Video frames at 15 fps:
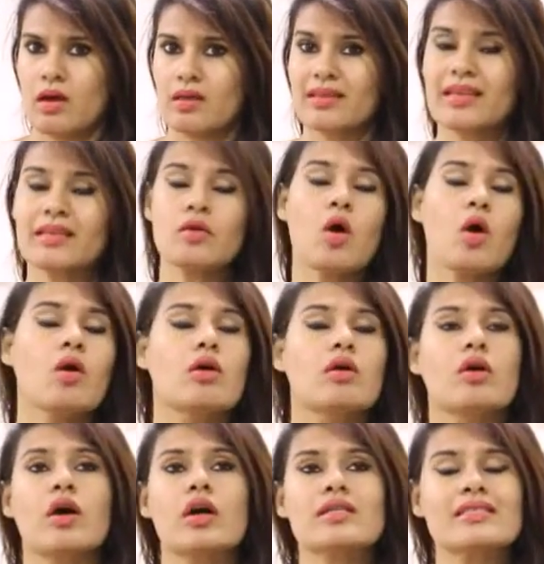That, oh
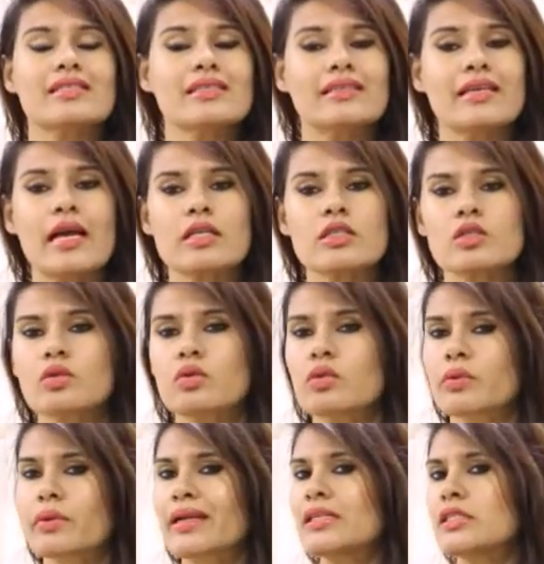God, see, they are so
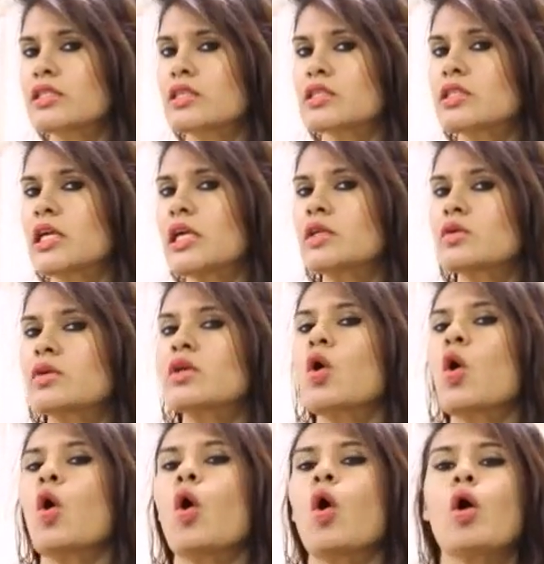religious, they are doing
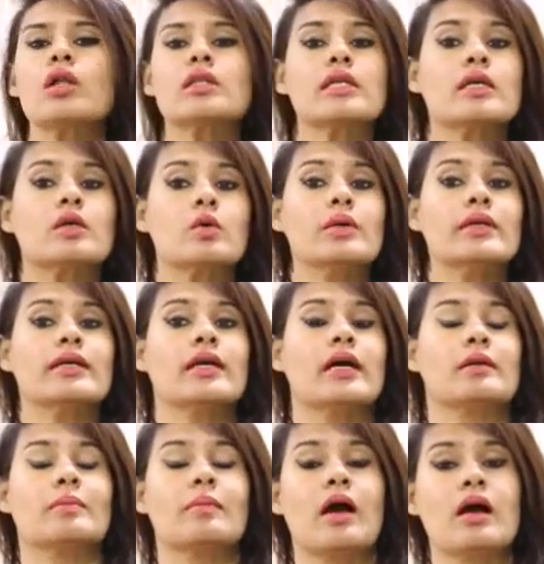all the good
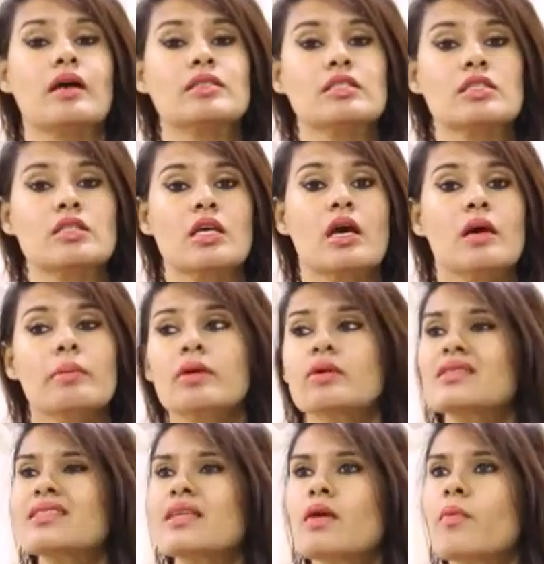karmas,
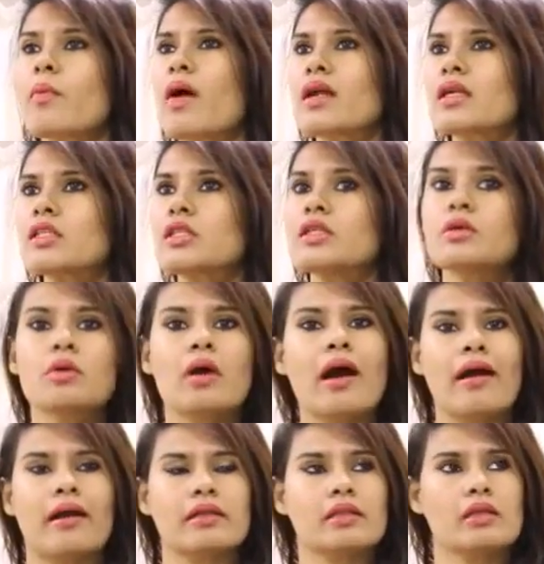because they want new
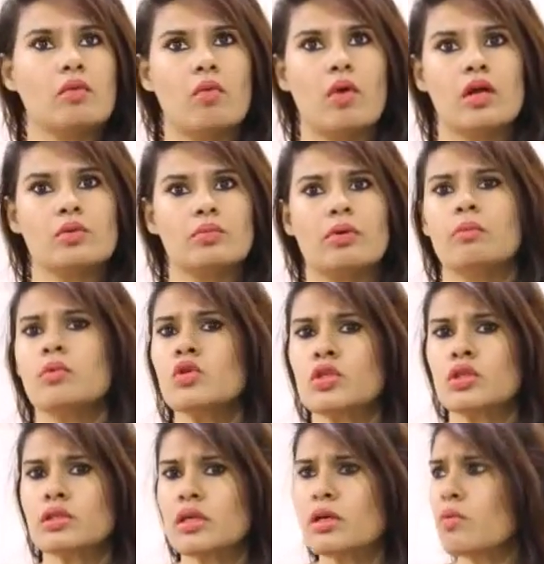car, they want
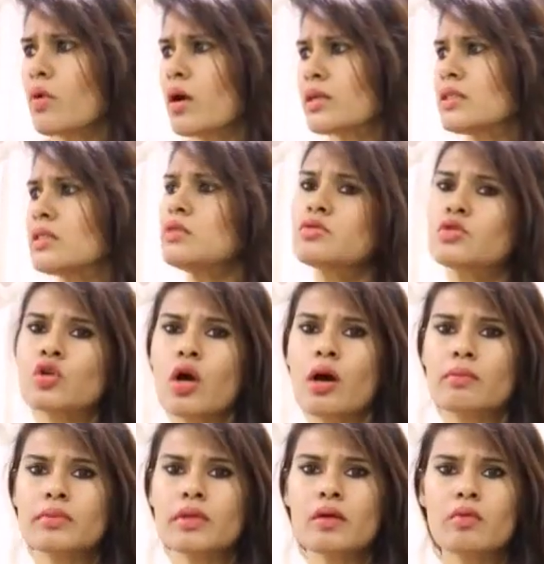promotion, they want new
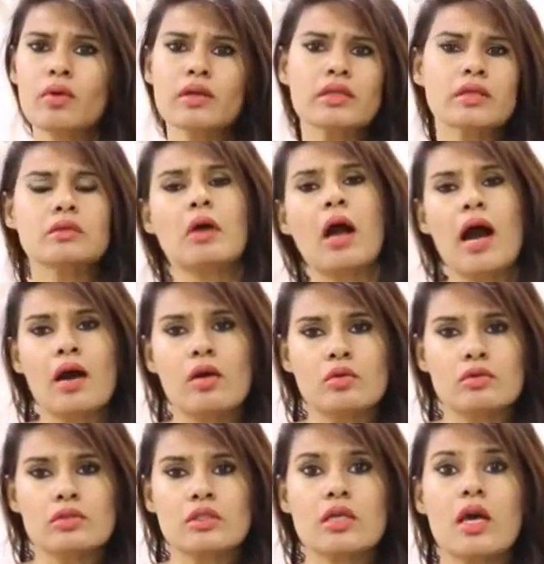job, they want new
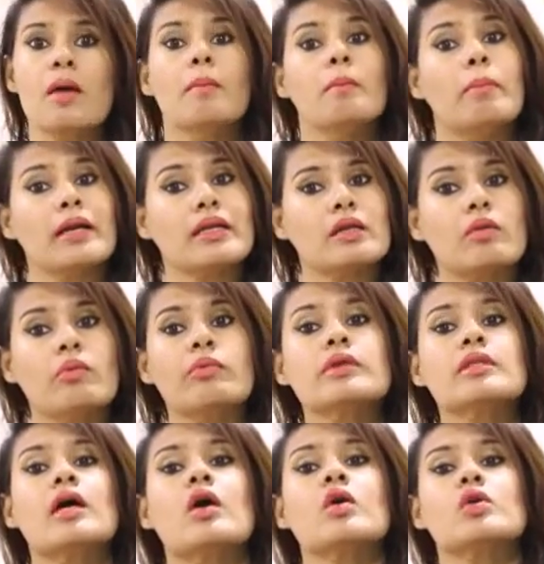house, but
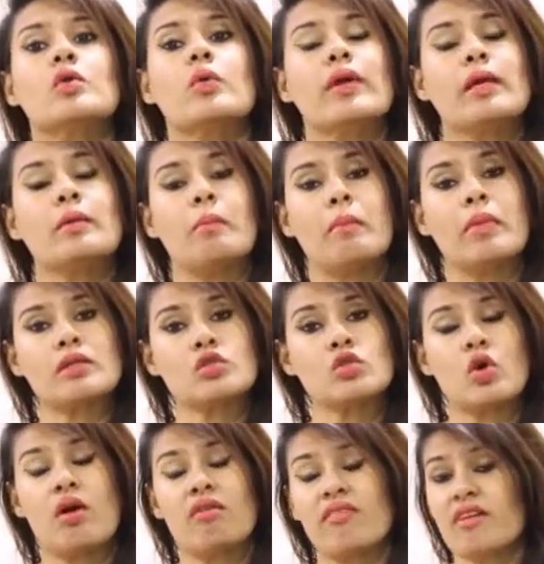without doing much
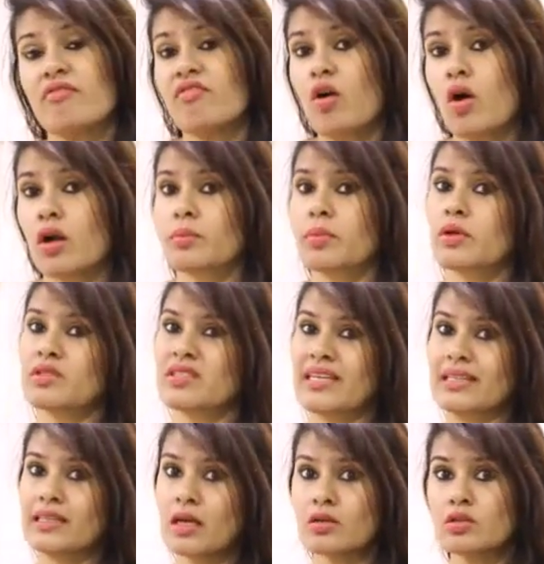of effort, because
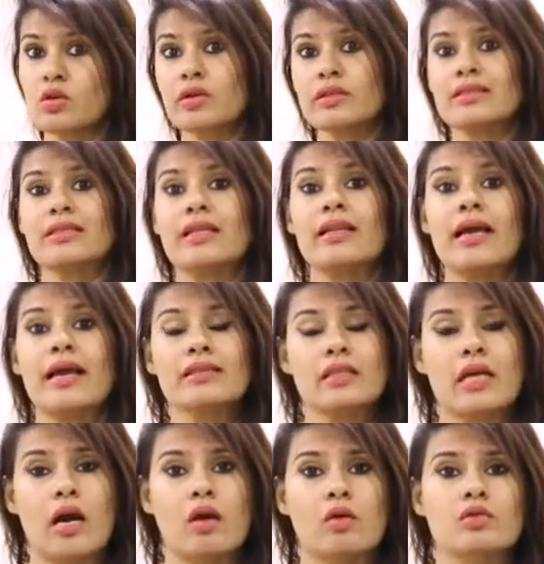10th house Lord is in the 9th
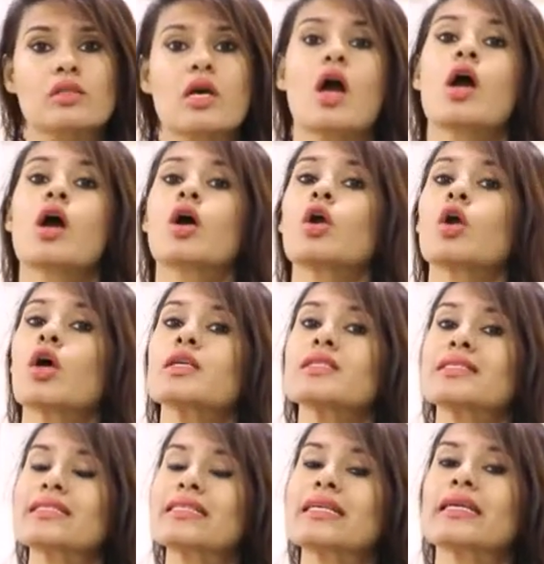house,
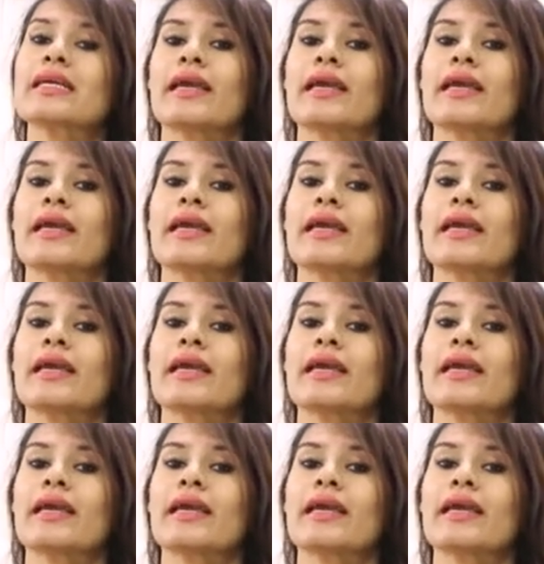crossing